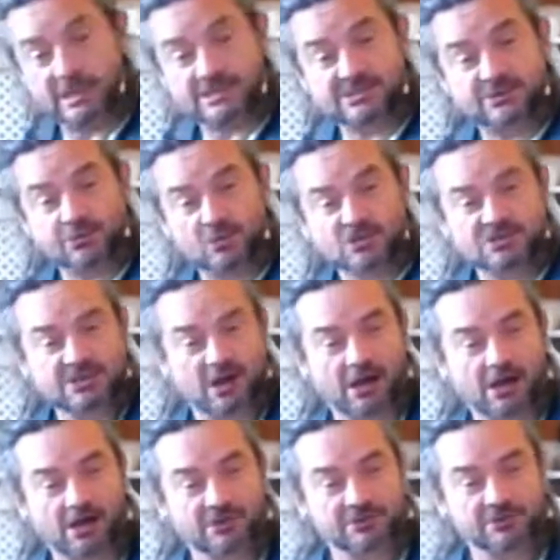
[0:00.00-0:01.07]
across the
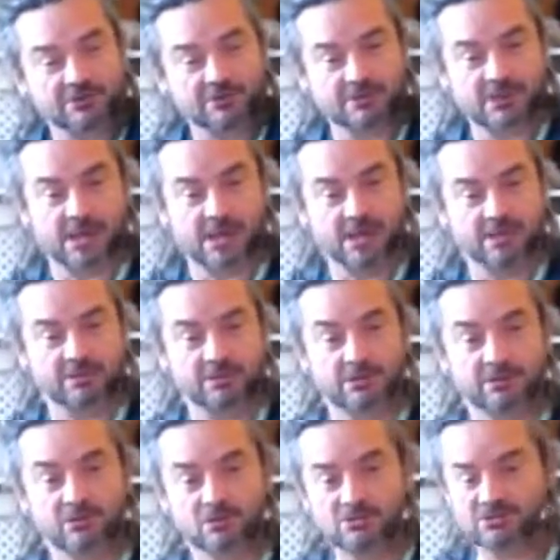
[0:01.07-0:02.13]
heart and
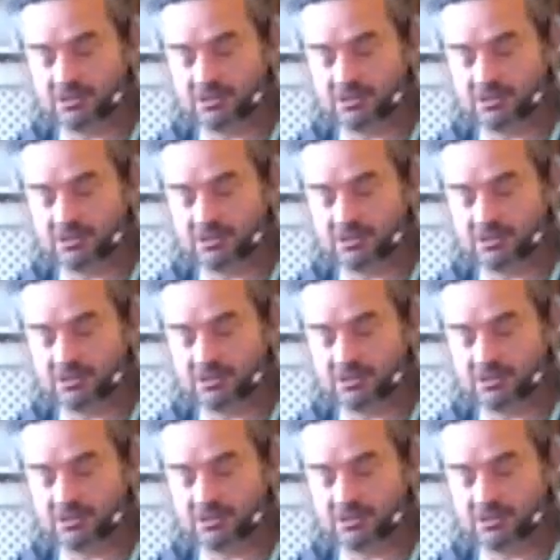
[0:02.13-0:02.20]
across the